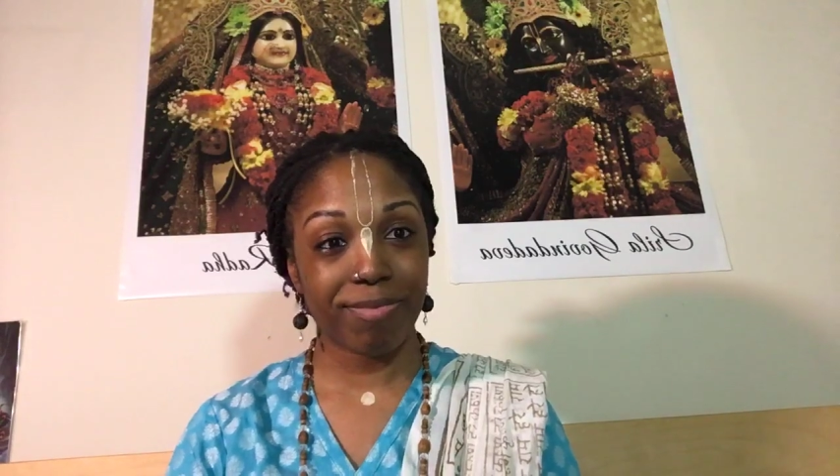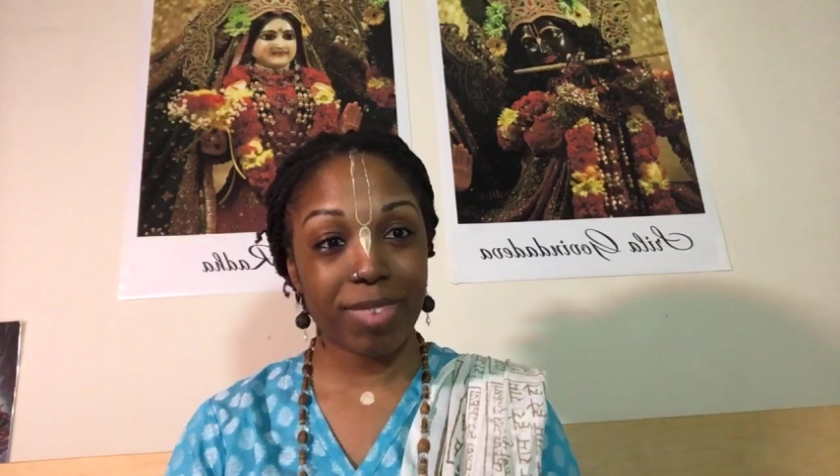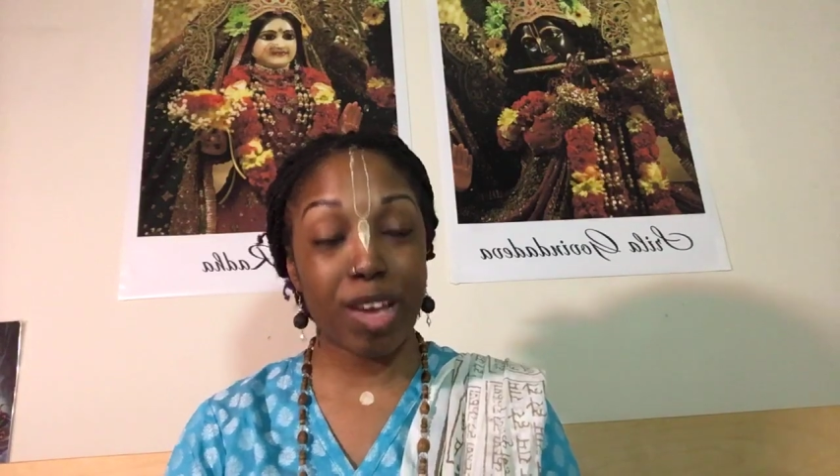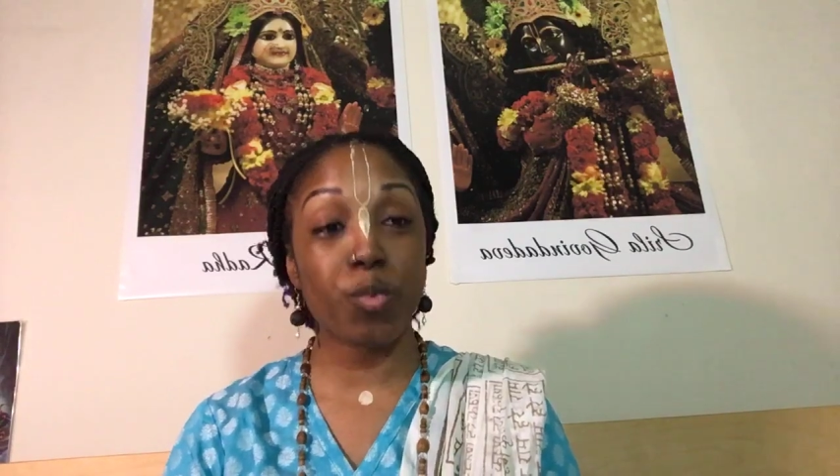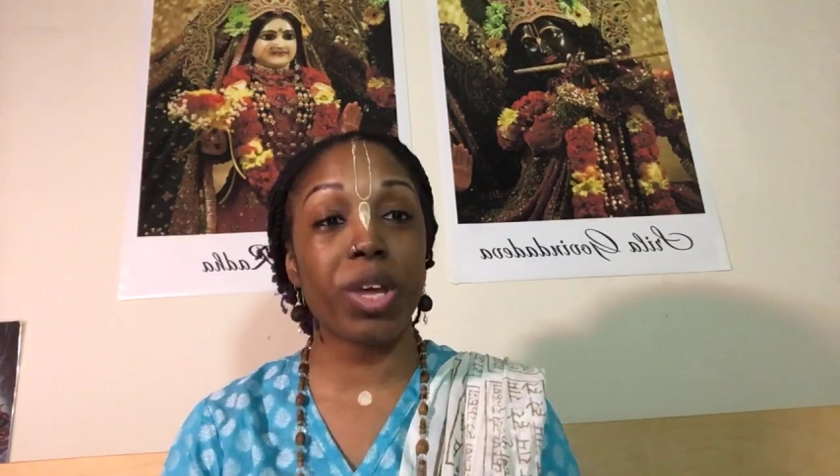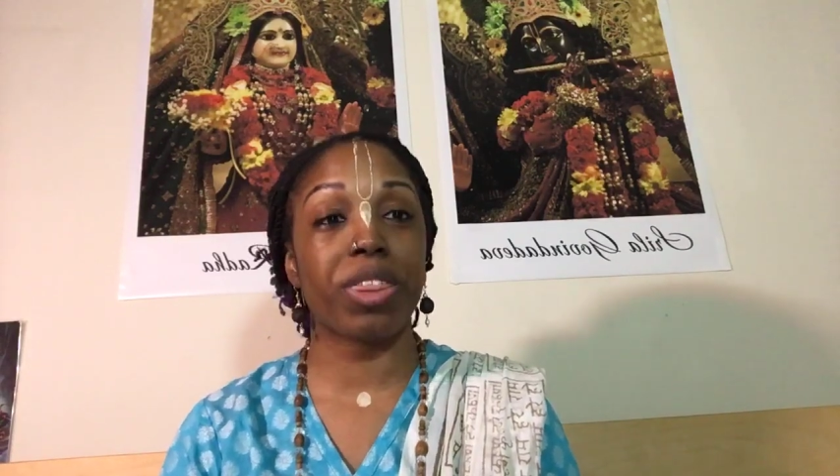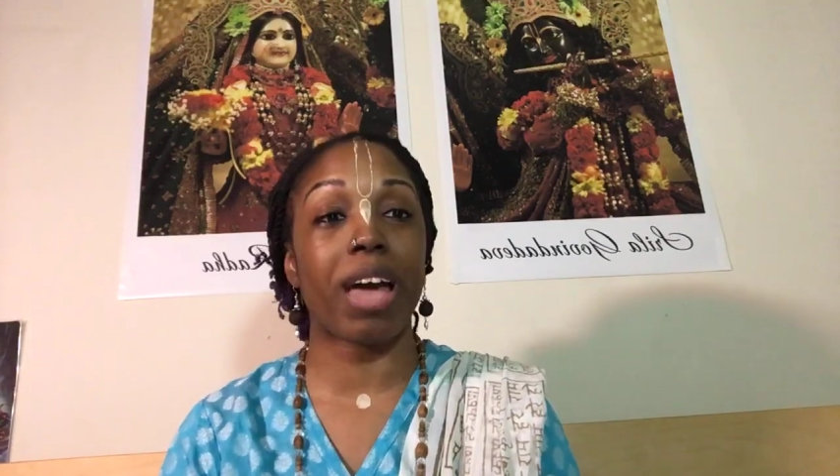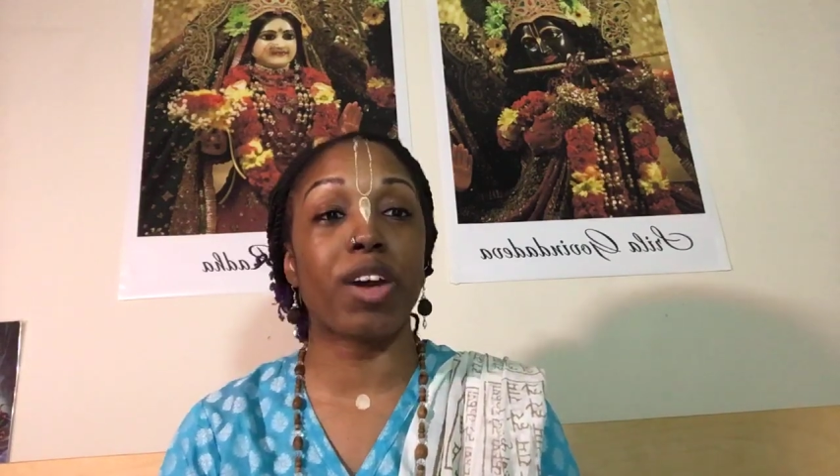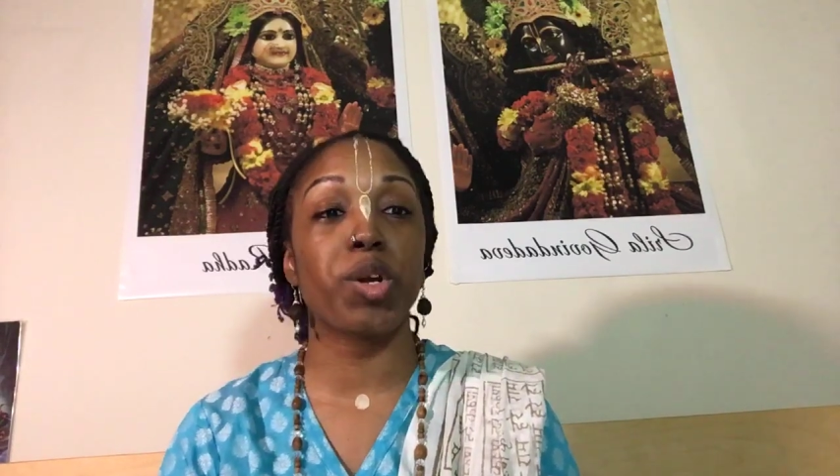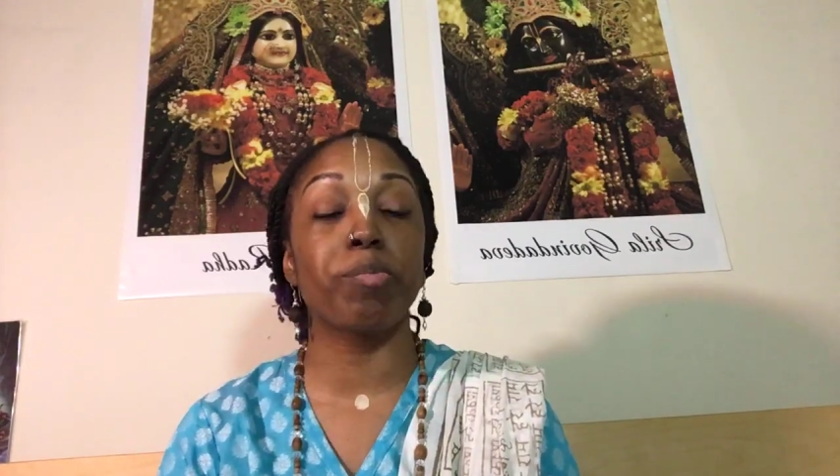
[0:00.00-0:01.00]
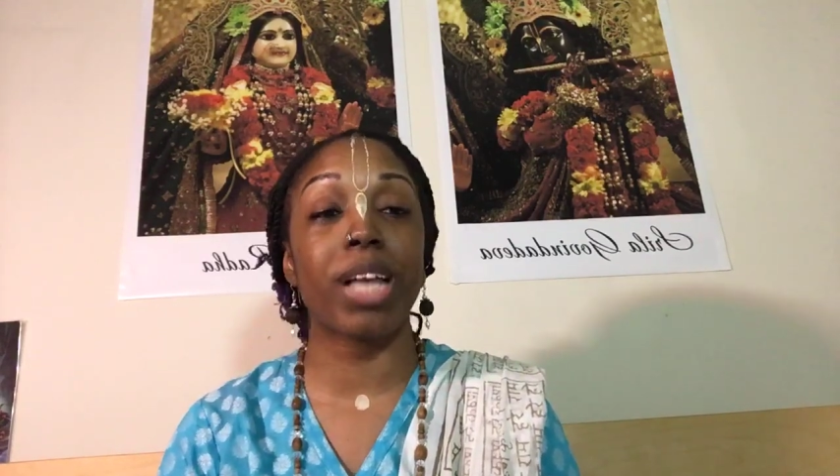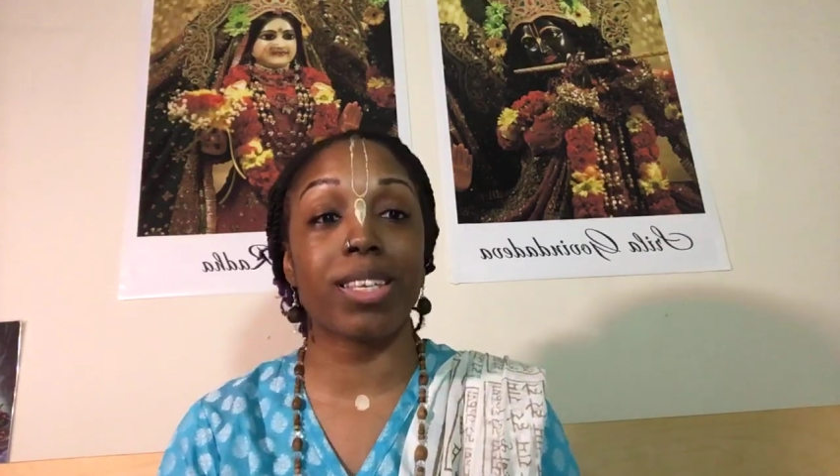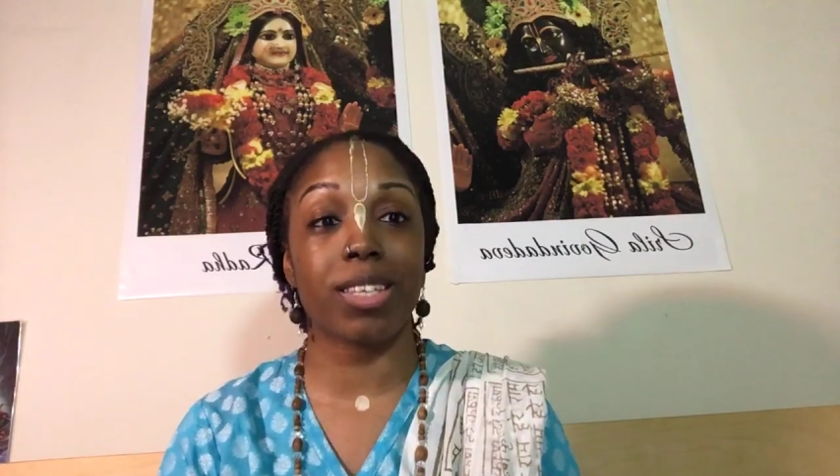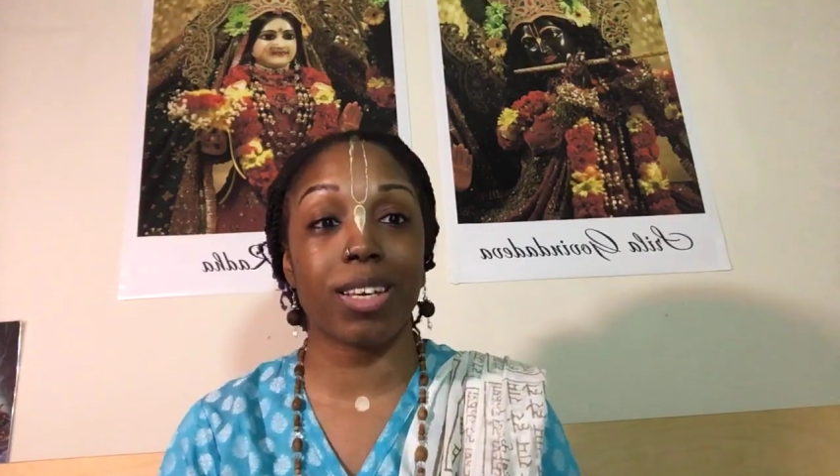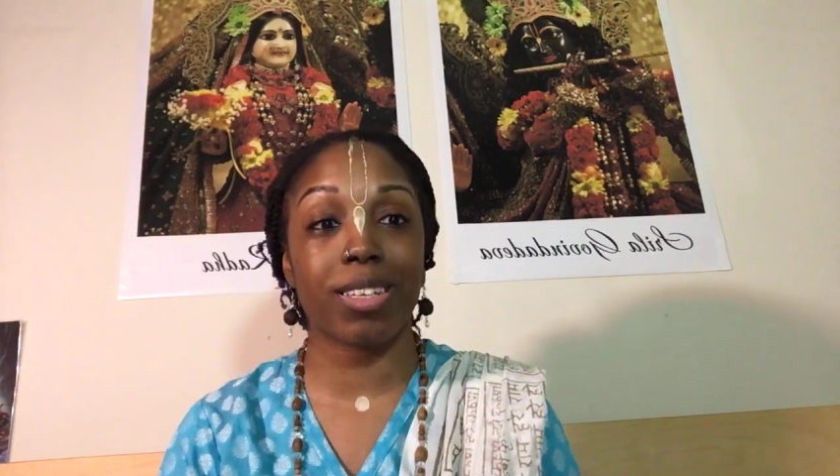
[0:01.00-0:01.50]
and with that her
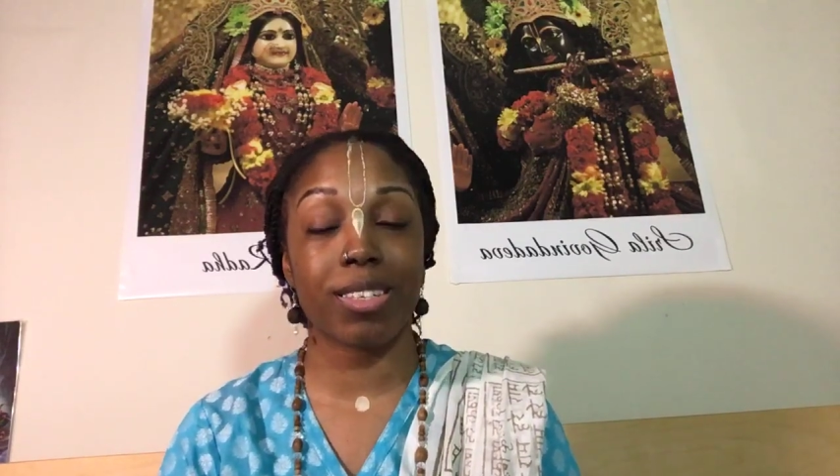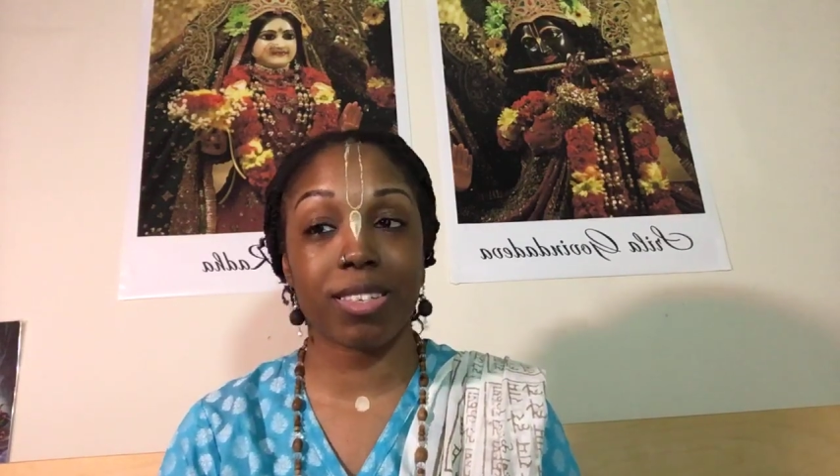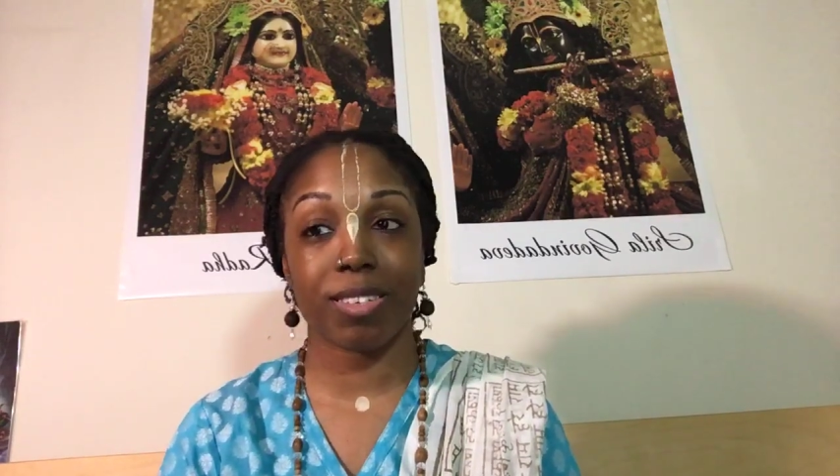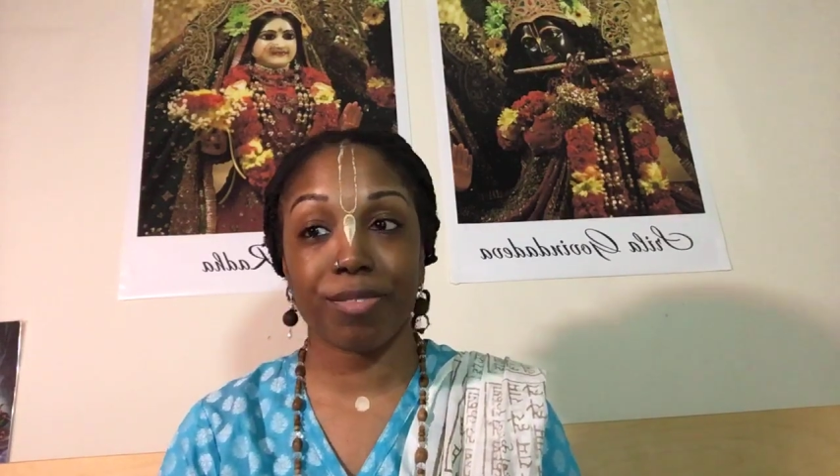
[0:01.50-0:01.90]
blessings.